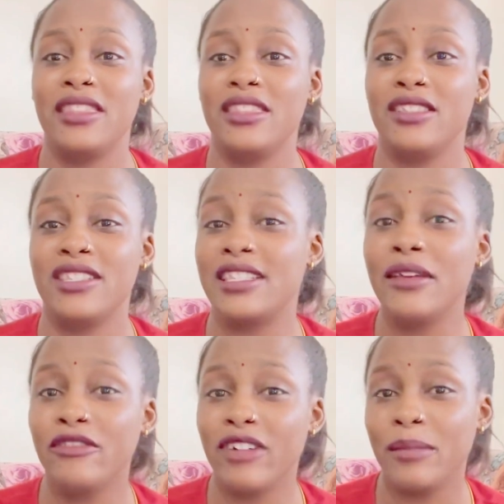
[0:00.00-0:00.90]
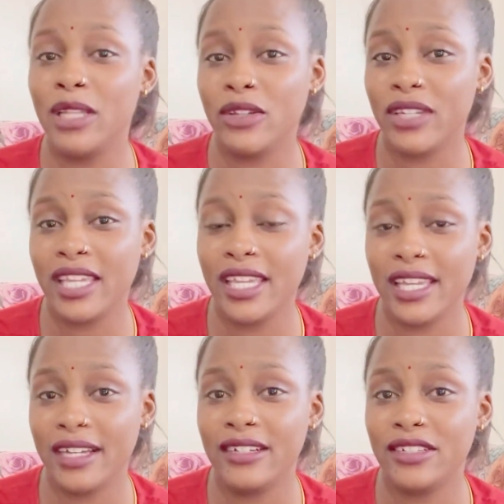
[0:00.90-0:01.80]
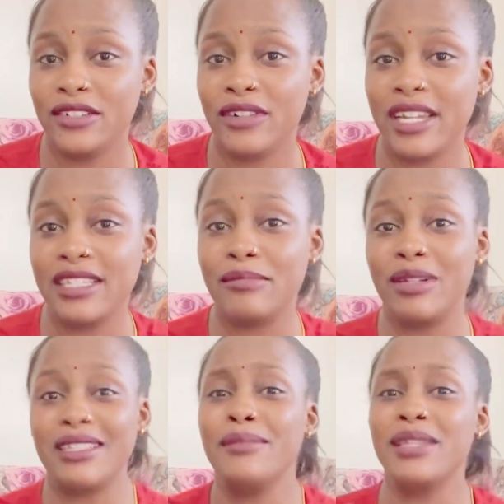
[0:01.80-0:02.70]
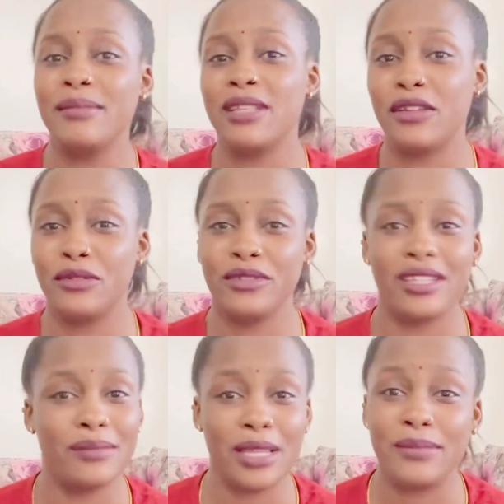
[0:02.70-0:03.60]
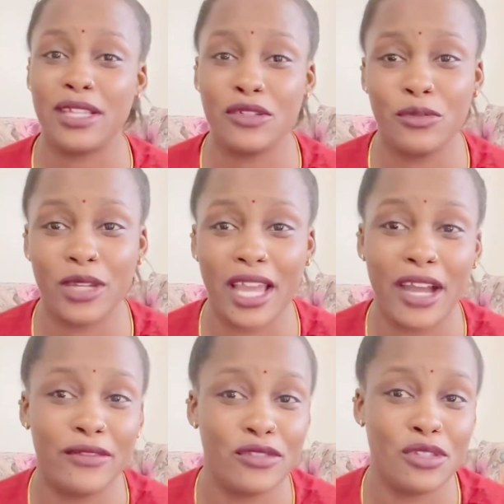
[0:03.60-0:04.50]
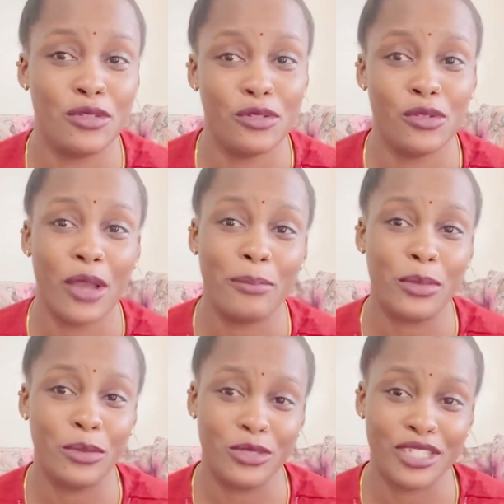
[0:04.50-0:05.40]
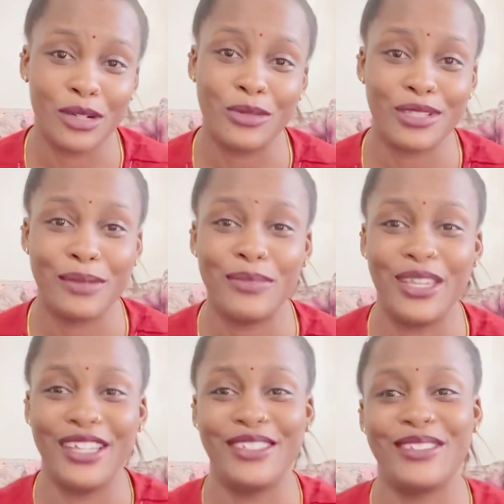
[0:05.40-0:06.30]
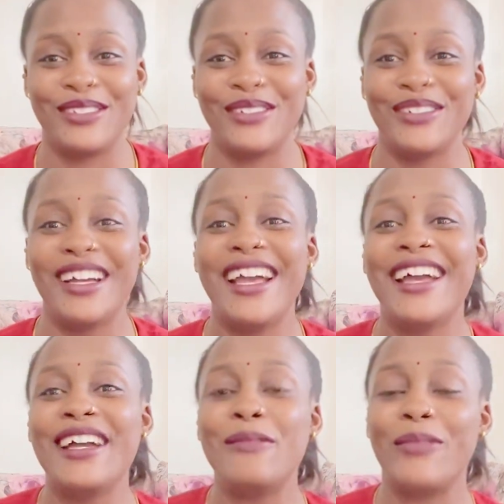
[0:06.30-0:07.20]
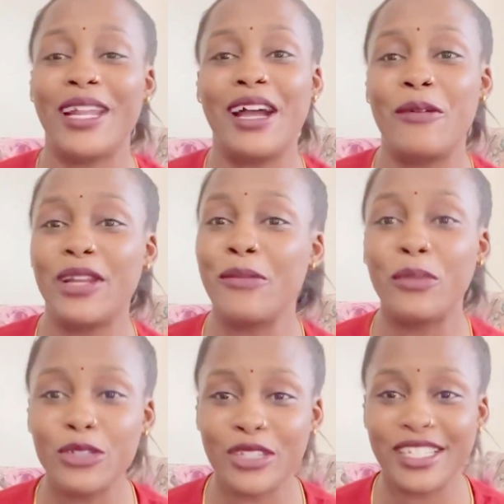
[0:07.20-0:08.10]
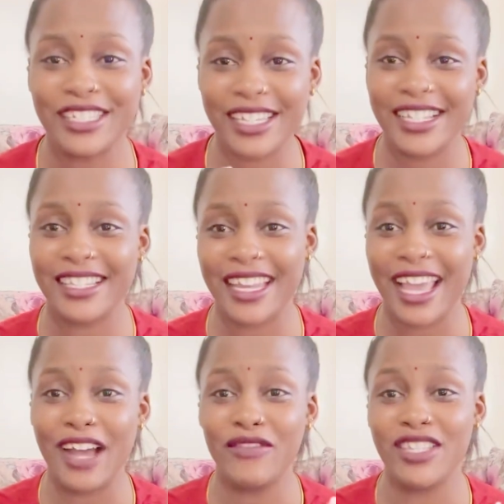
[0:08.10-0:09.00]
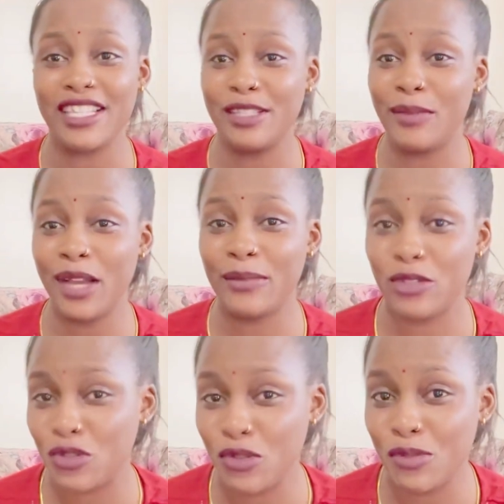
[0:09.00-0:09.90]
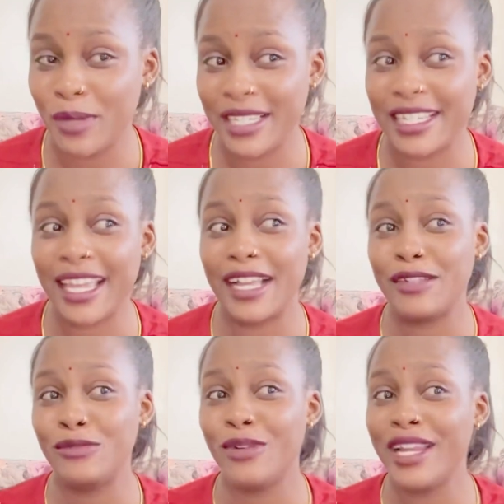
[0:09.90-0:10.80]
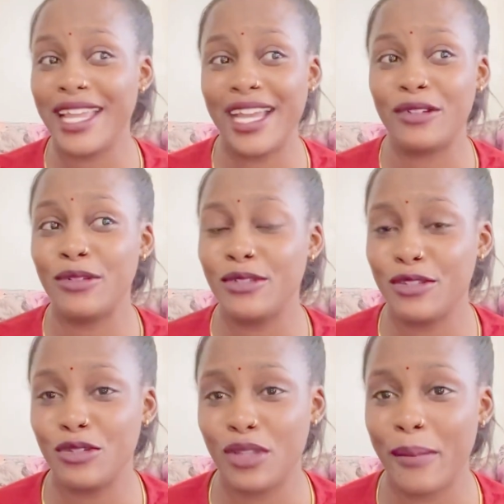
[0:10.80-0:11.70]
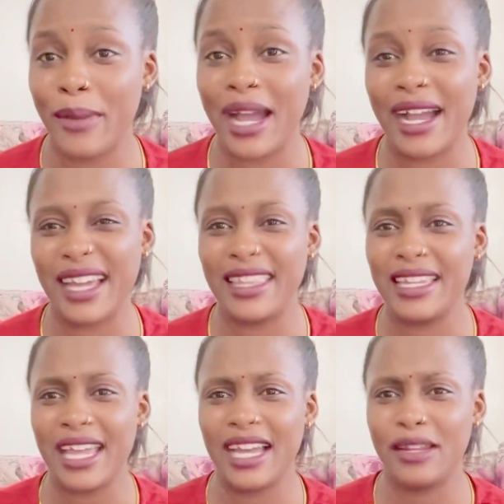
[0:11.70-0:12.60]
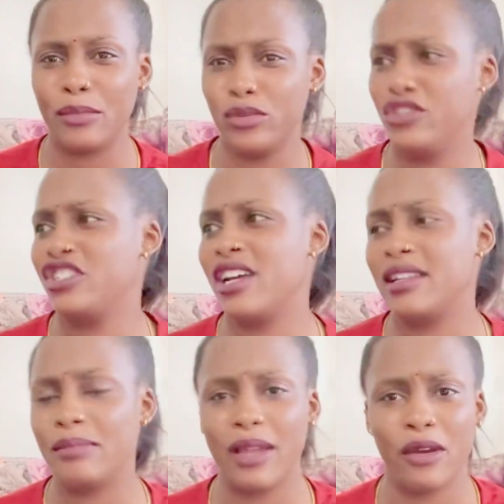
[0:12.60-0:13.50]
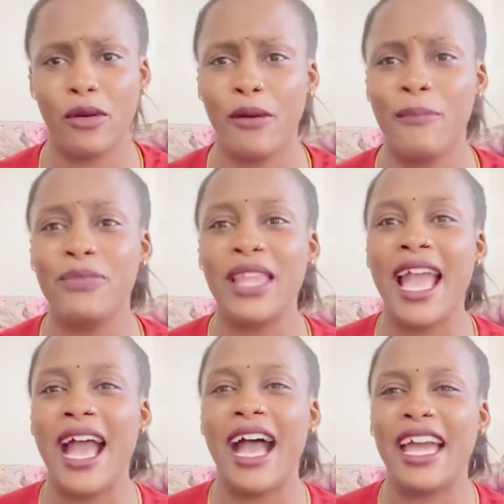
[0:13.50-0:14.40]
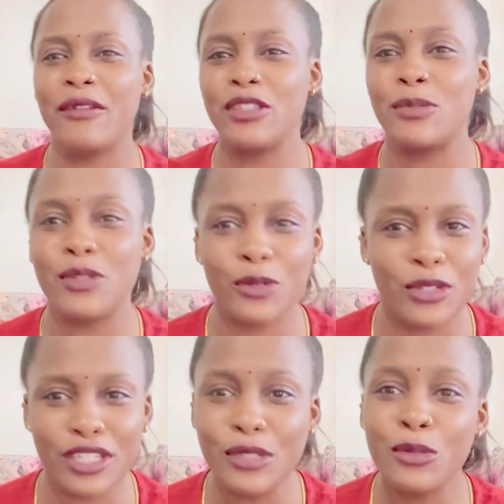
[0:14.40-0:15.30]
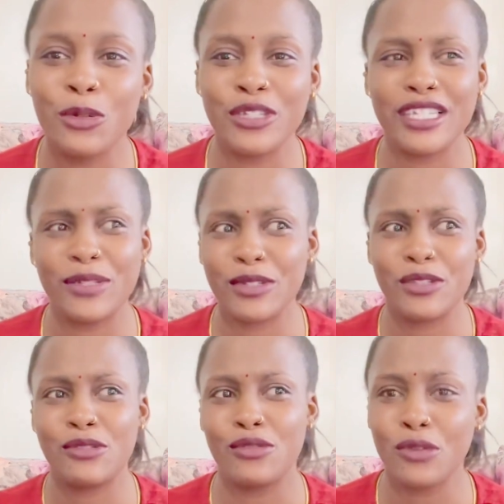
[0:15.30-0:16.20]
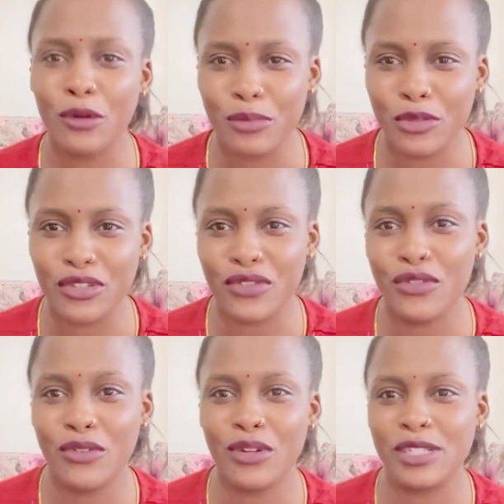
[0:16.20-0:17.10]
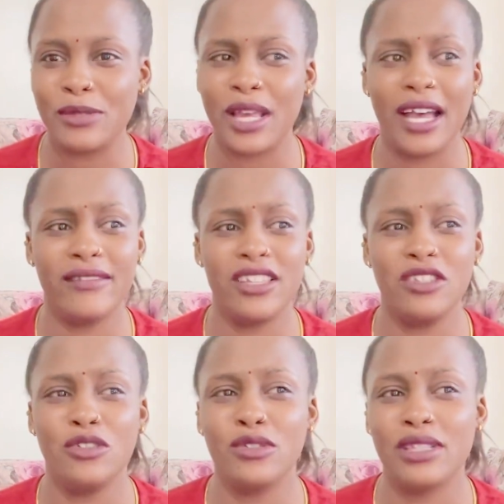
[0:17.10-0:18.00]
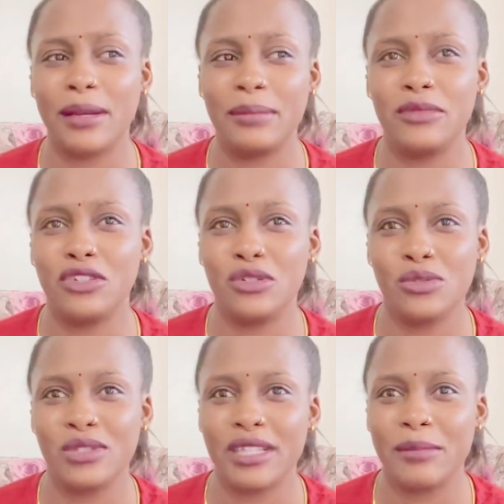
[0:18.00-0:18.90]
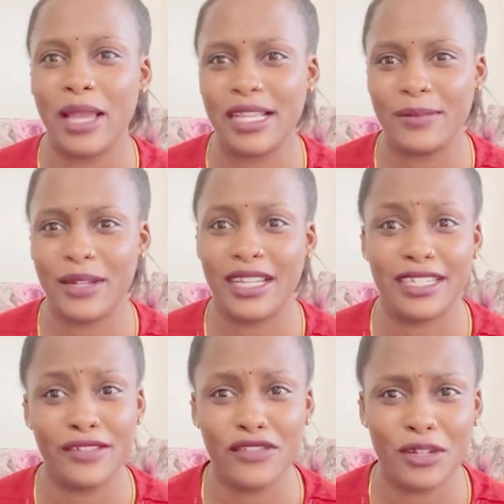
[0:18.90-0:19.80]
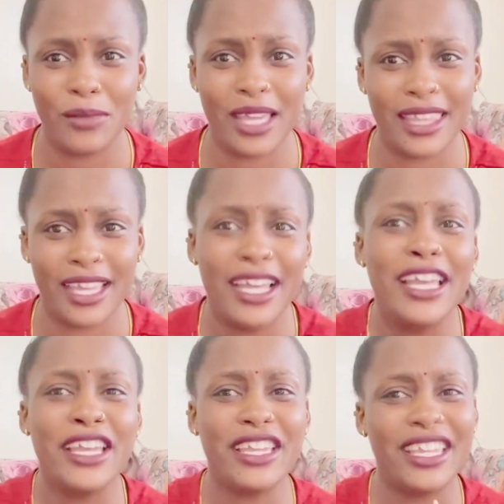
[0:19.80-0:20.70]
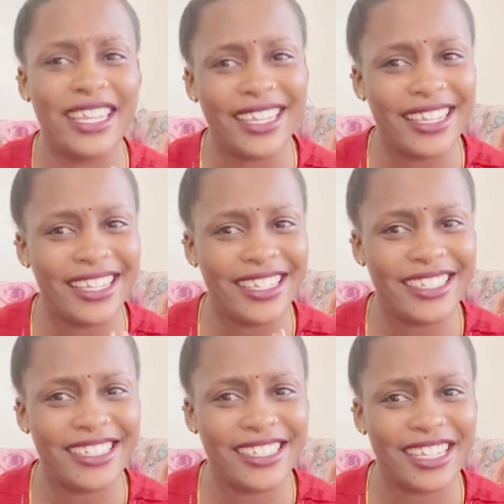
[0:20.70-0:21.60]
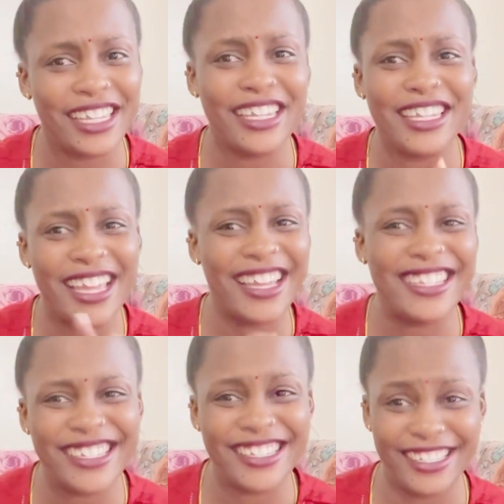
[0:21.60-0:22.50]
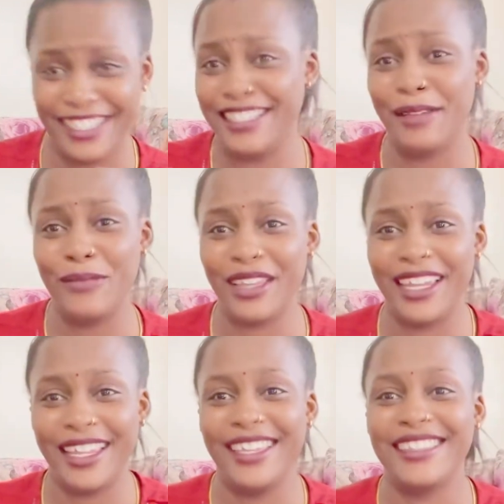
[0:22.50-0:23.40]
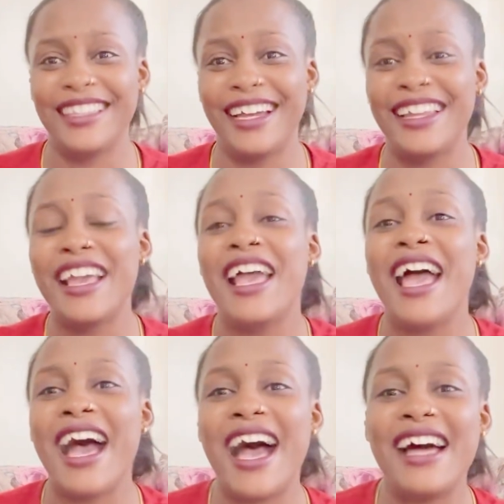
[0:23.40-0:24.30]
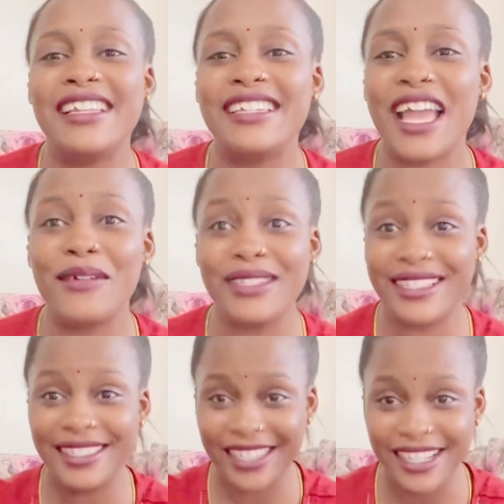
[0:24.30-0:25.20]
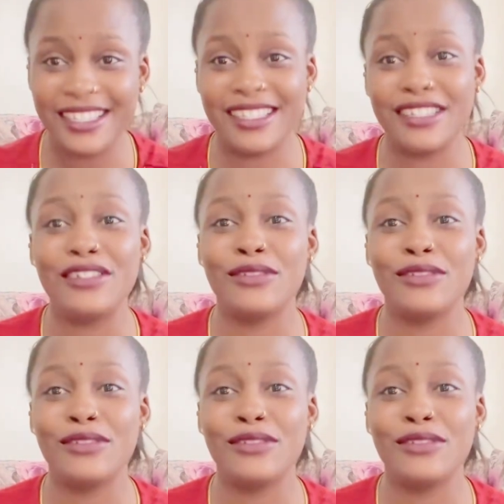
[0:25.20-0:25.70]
same vermilion here, right? But sometimes I don't. Sometimes I do when I have a puja or something to do. But when I put on t-shirts and I have this, it becomes too much. Like one day I had go to the bank, and that day I had a puja at my home, and I was putting on this kurti. It was so beautiful. I was having some shoes that my husband had gifted me, and they're Indianish, something like that. And I was just